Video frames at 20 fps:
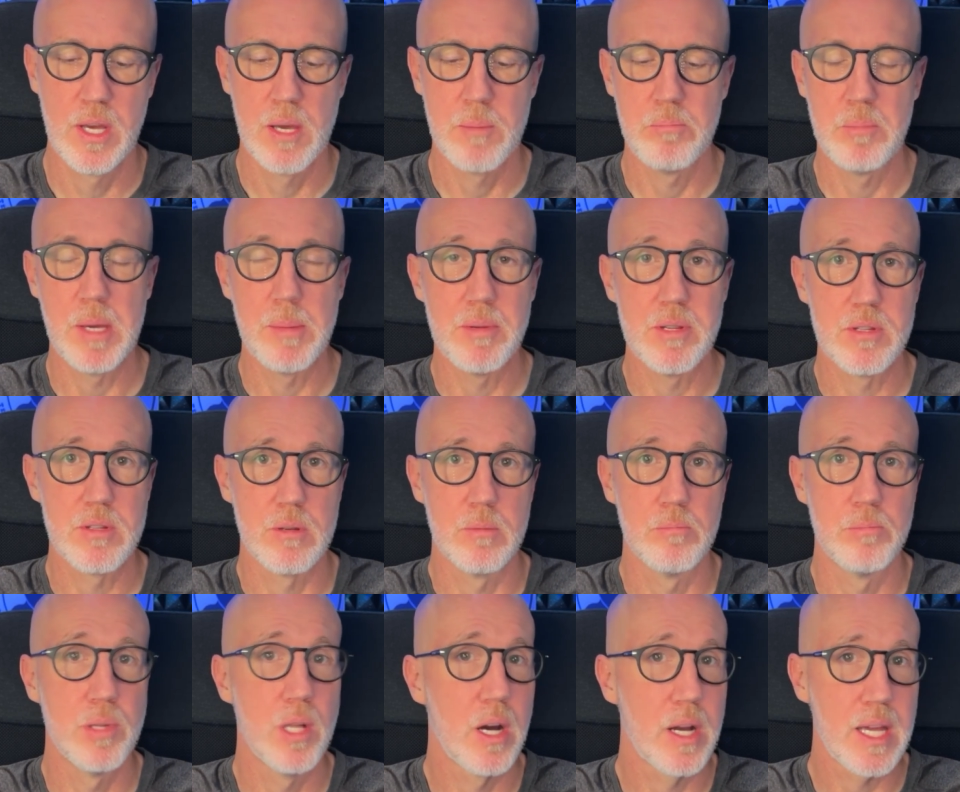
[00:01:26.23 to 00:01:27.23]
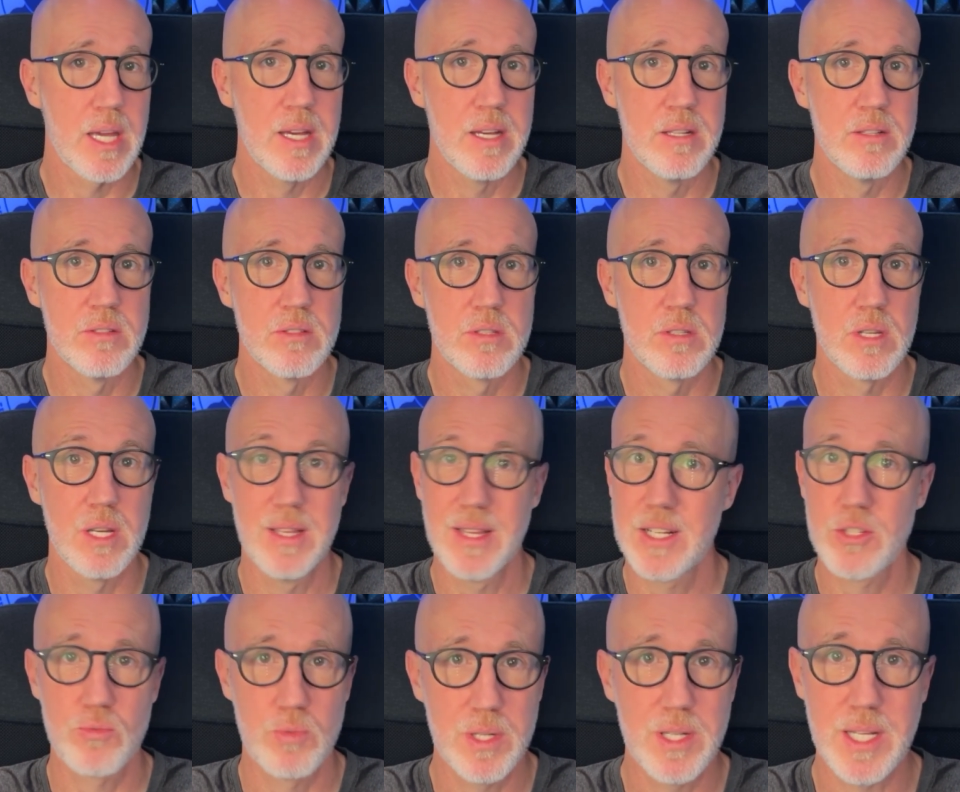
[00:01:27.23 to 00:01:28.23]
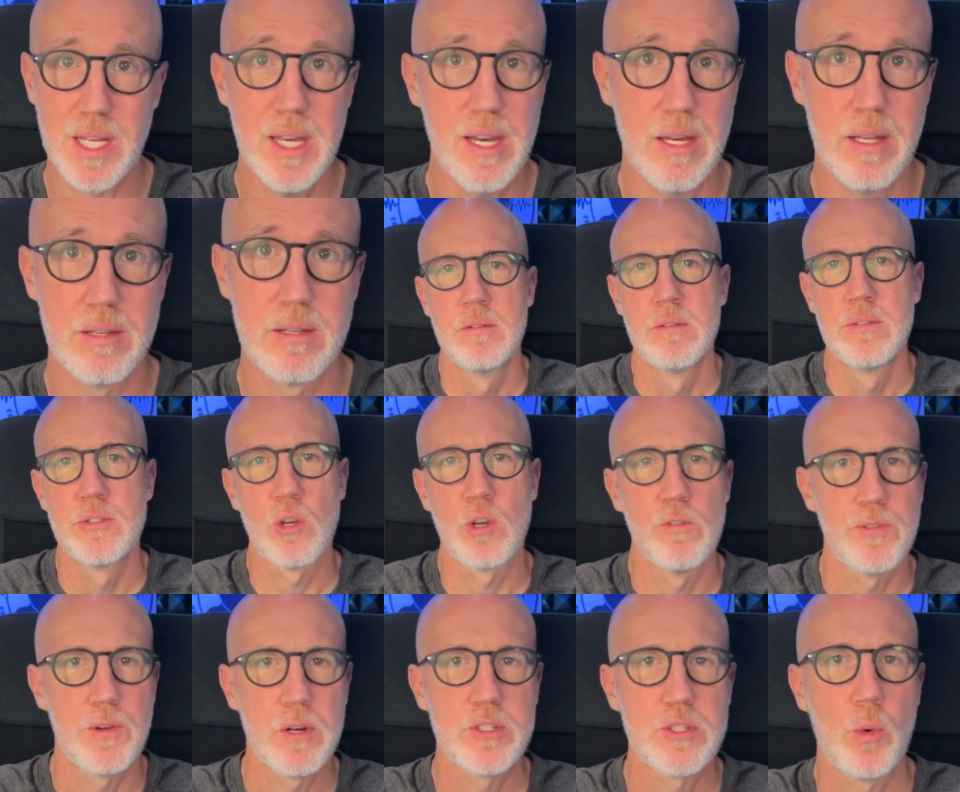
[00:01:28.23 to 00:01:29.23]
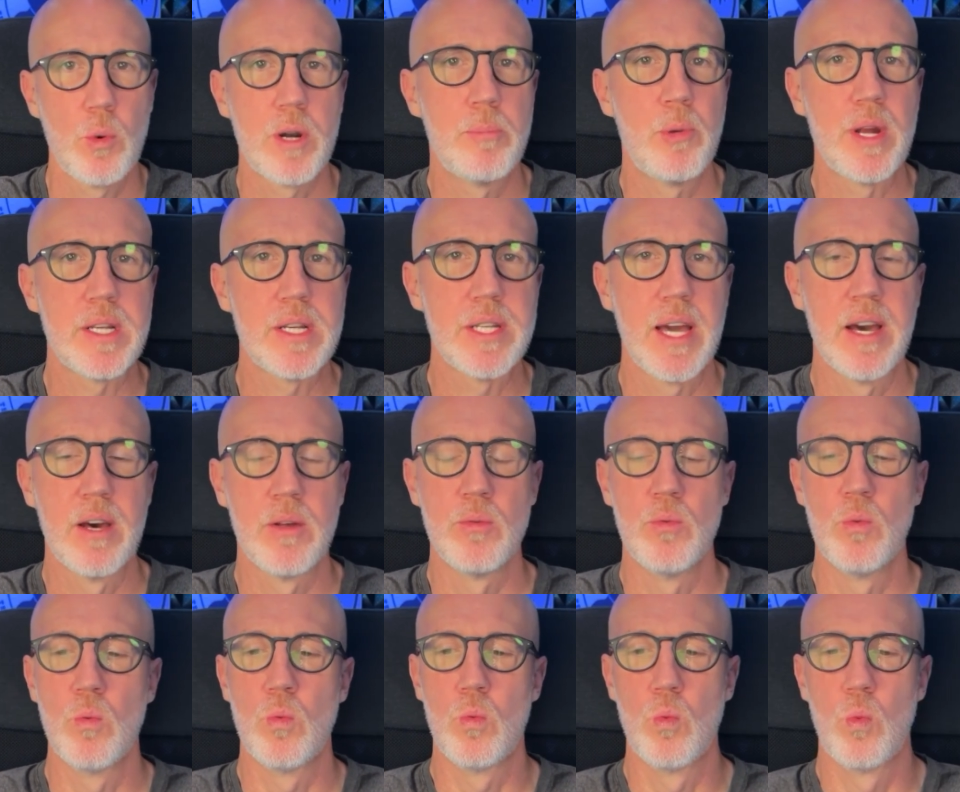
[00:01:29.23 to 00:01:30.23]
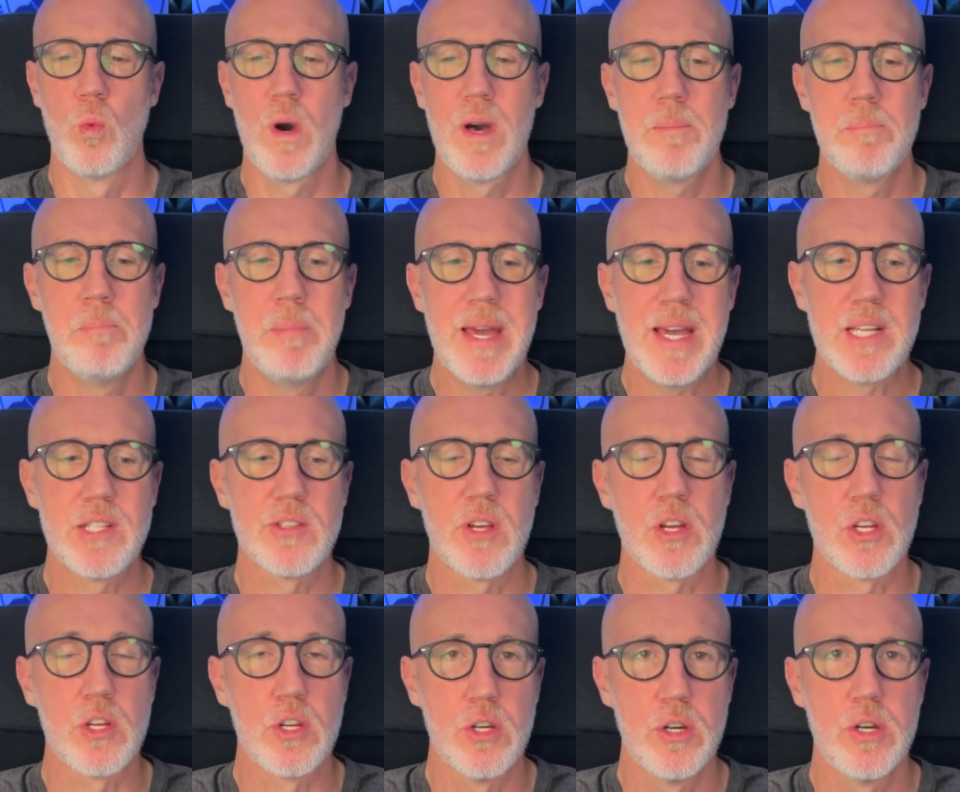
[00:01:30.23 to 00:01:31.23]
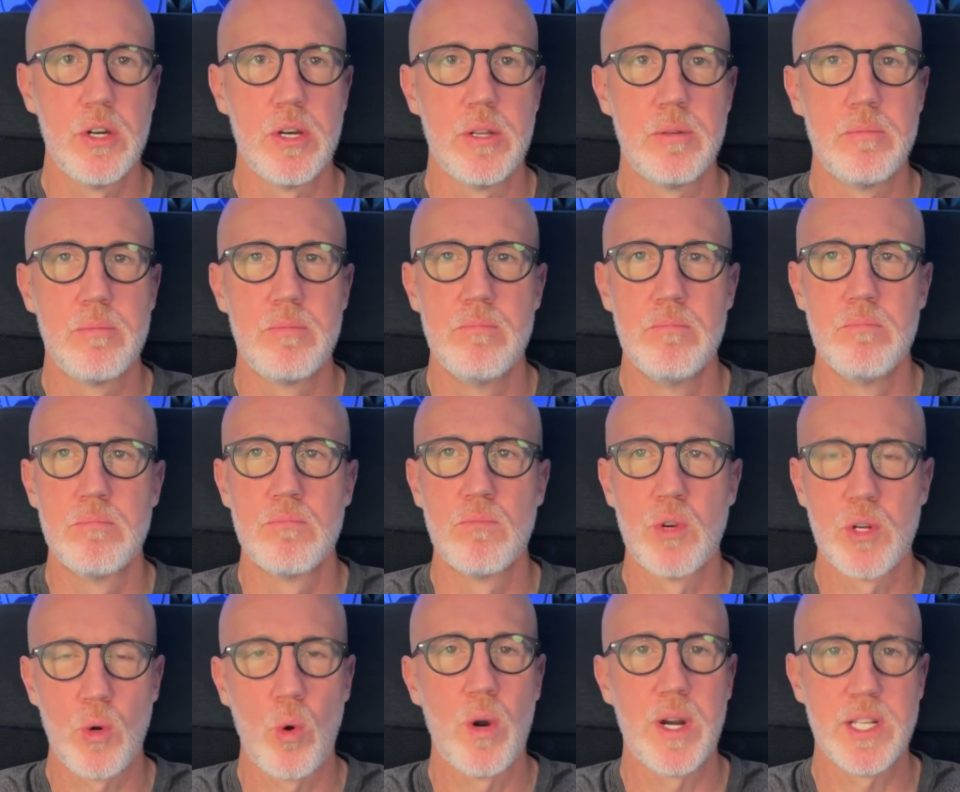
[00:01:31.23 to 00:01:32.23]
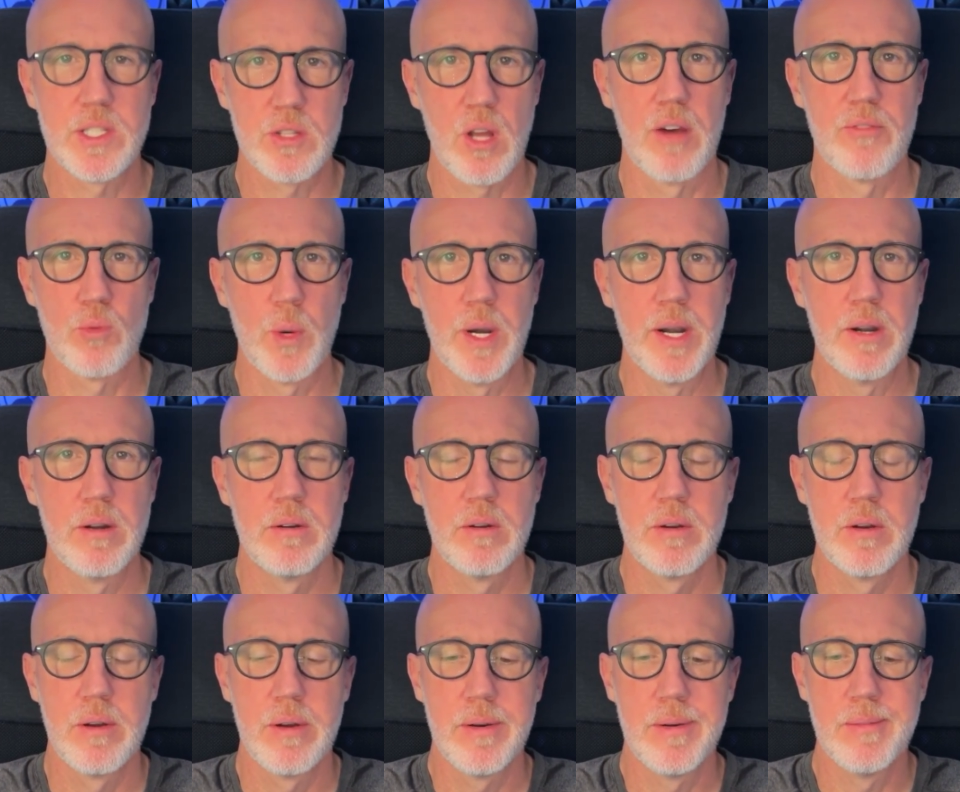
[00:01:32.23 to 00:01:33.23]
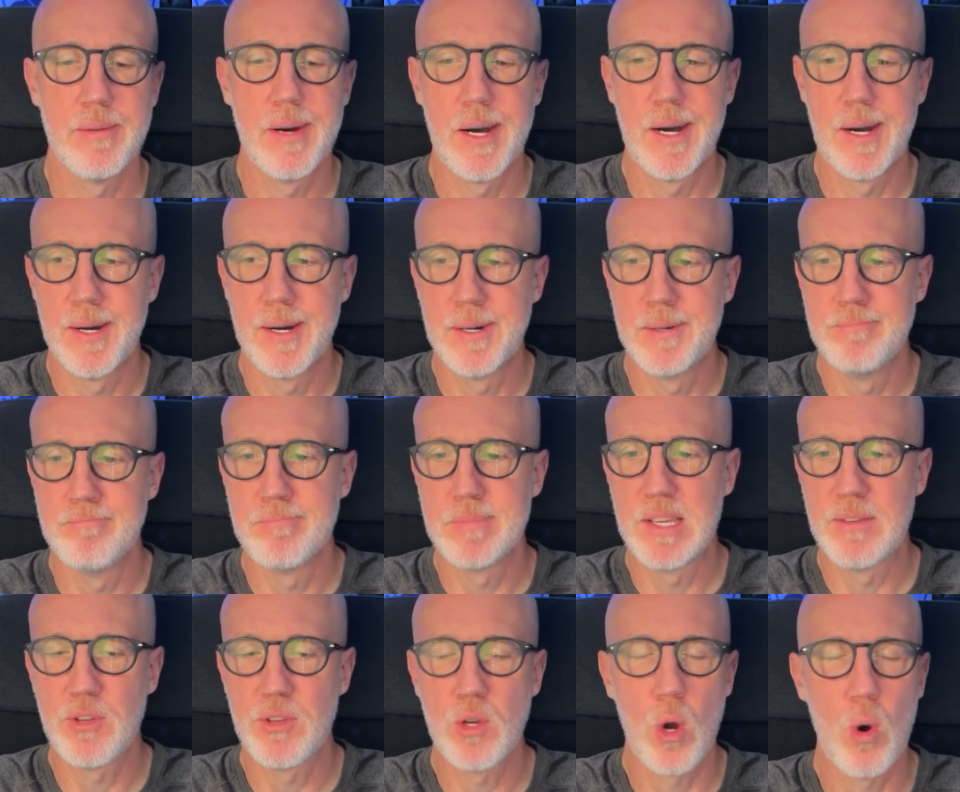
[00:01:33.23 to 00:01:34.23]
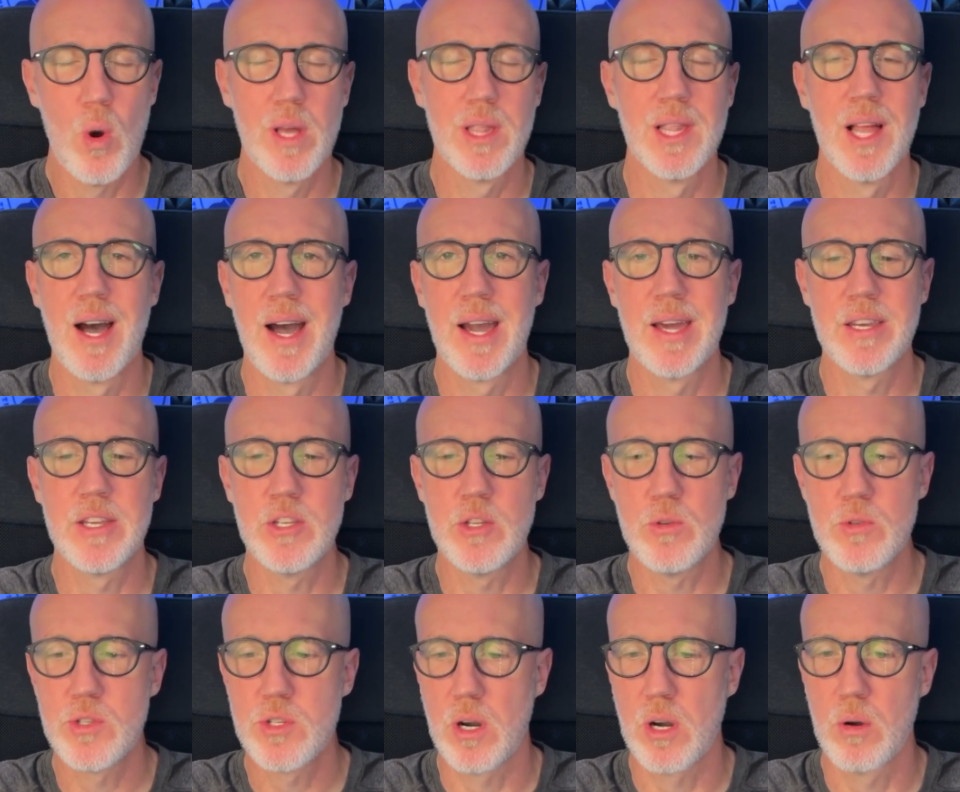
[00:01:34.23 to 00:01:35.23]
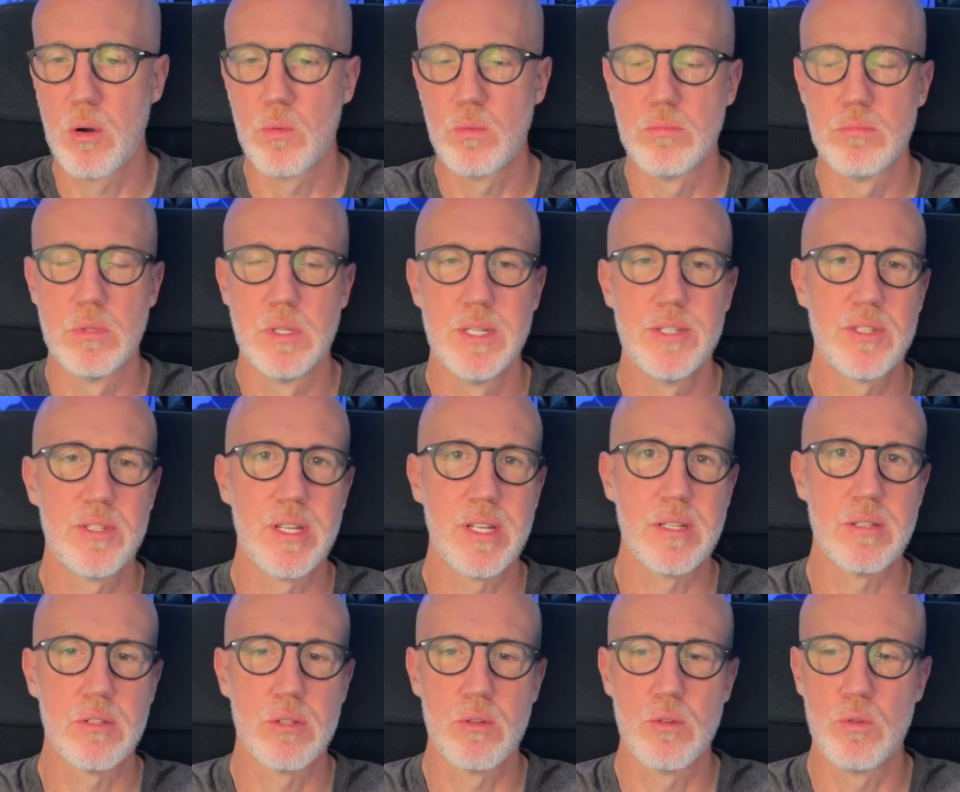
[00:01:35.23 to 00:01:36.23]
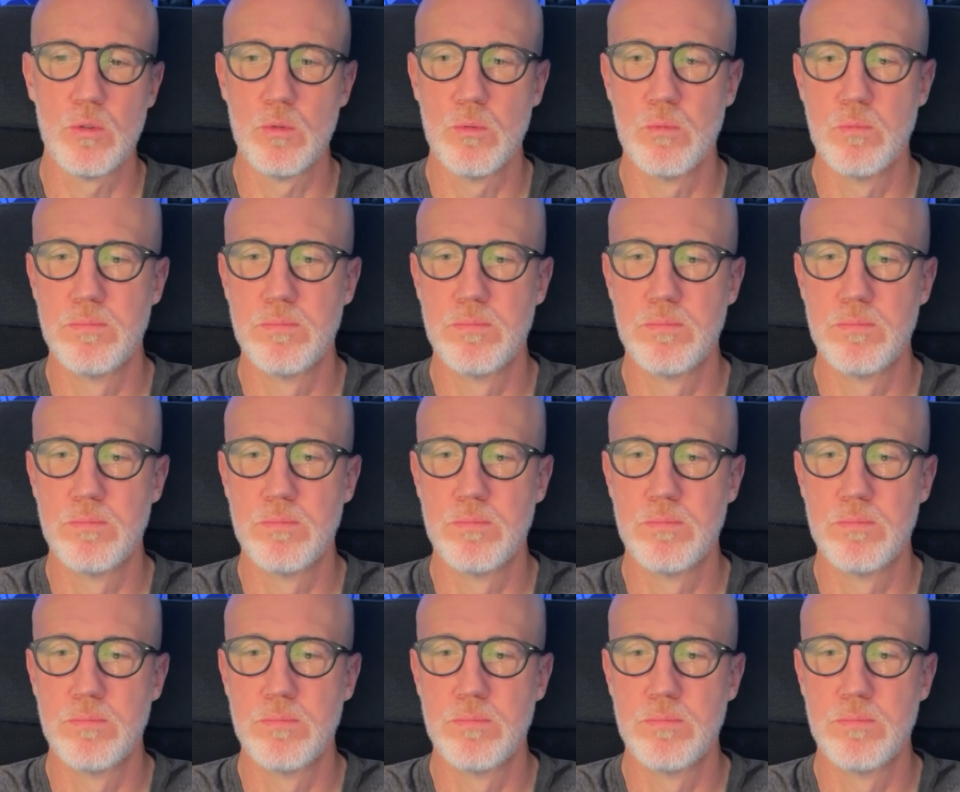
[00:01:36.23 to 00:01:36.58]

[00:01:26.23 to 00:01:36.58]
maybe some plugins, and that's really it. So first I want to break down what makes a good recording software. Um, if you go online and you start listening to